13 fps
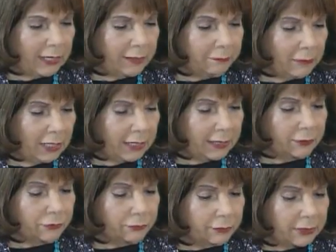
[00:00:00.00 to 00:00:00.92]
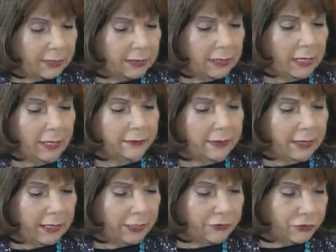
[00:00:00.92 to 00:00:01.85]
and Mike agree that
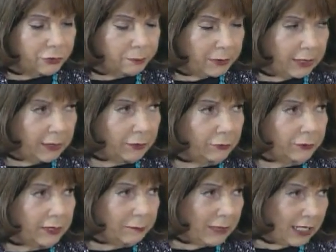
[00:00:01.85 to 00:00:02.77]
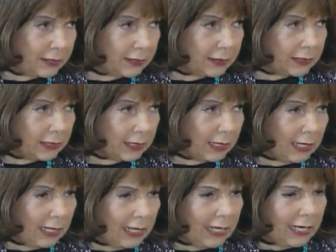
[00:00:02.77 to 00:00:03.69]
he should be cremated,
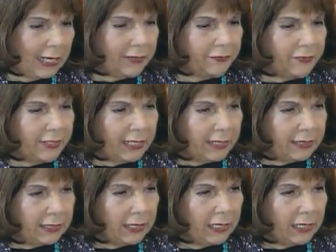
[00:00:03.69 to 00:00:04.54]
and then